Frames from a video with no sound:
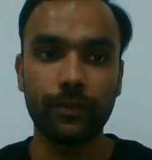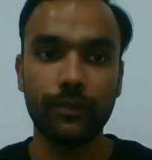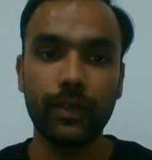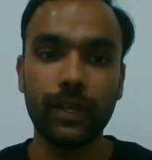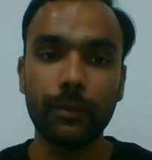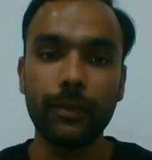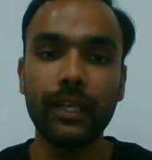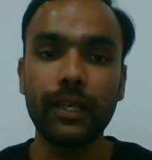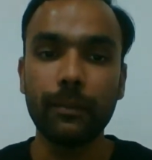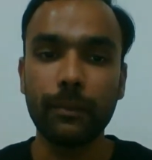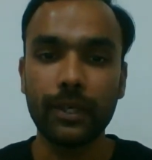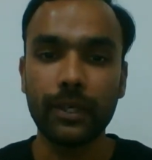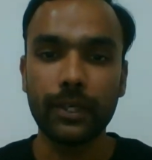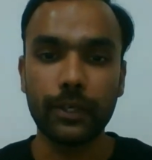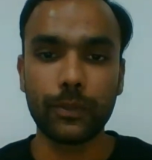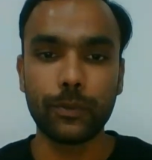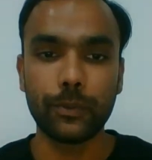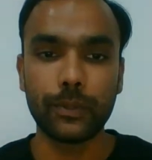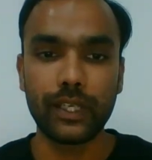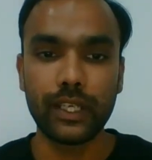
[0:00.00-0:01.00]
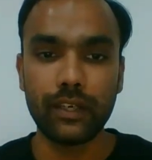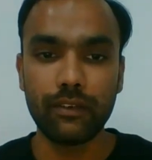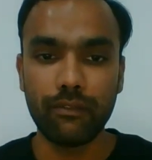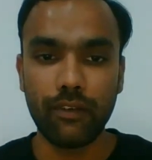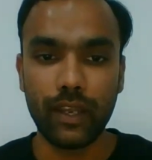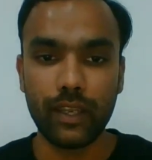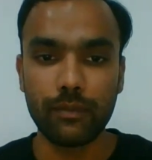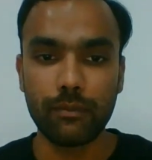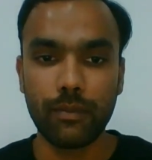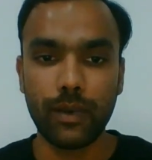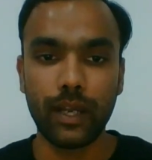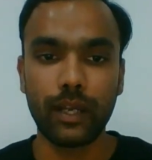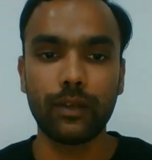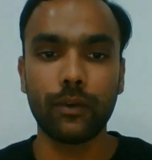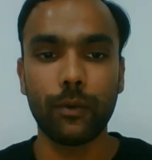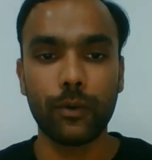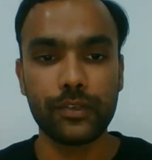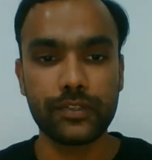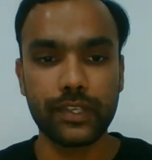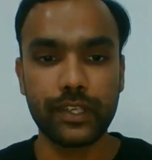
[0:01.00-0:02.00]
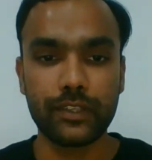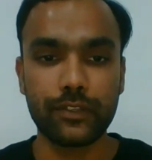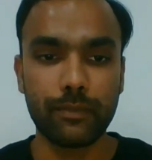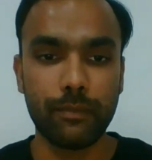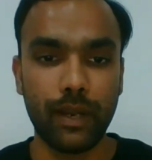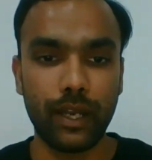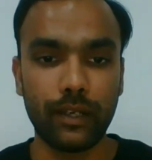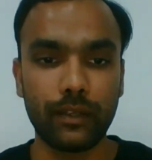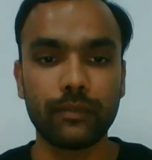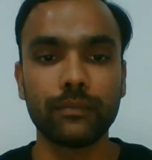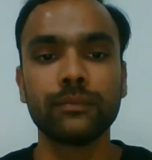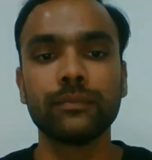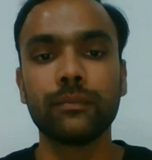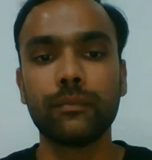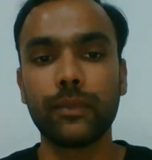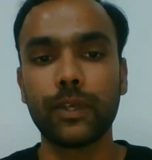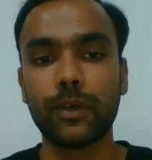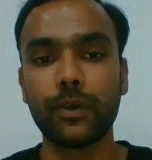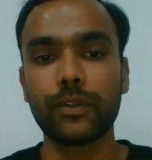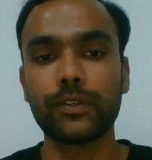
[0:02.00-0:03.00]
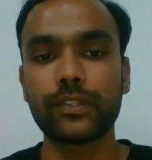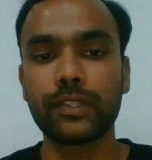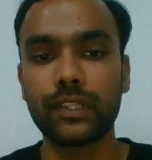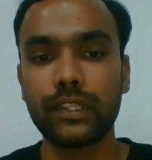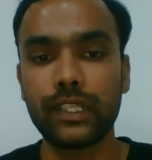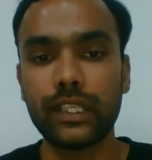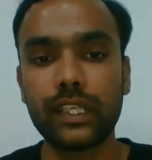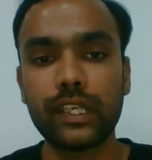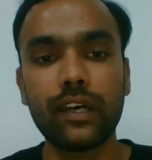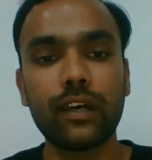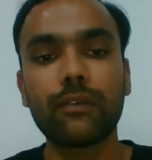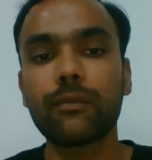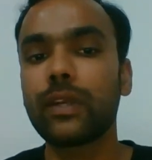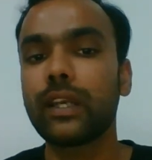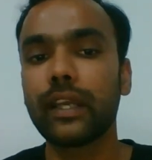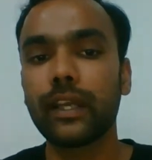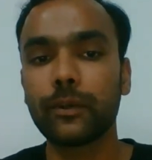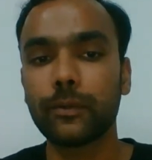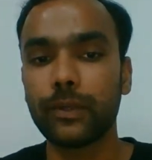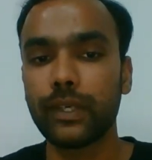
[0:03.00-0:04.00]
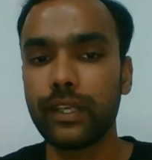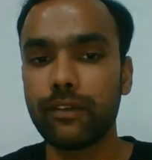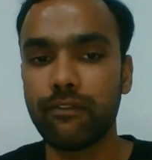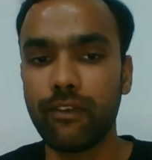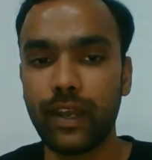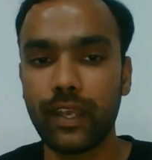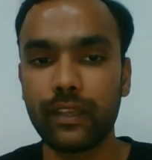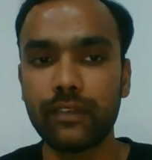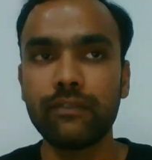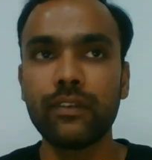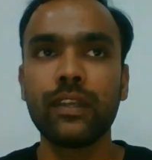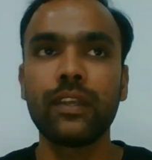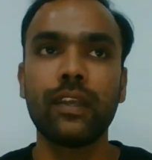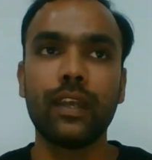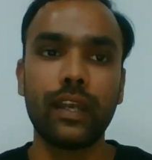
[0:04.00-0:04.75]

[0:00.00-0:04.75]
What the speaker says: We'll be limited to only a 5 band or 6 band because TR will get only 5.